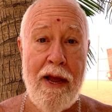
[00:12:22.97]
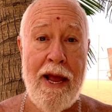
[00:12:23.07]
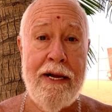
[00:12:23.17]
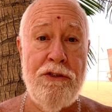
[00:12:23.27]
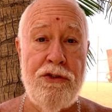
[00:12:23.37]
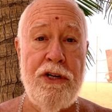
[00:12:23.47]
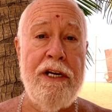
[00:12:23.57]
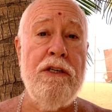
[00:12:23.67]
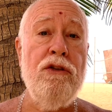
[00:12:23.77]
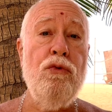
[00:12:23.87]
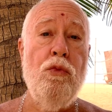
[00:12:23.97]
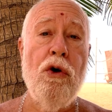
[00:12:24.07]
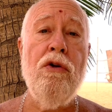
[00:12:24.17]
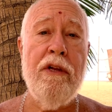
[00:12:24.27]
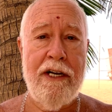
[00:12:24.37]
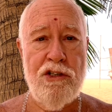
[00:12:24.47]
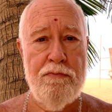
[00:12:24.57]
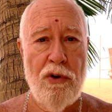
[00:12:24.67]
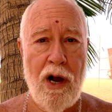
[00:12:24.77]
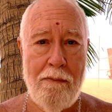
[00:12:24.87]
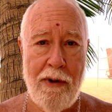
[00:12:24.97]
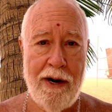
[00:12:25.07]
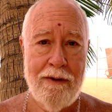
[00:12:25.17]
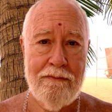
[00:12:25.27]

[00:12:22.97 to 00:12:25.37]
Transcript: and seeing the world as Brahman,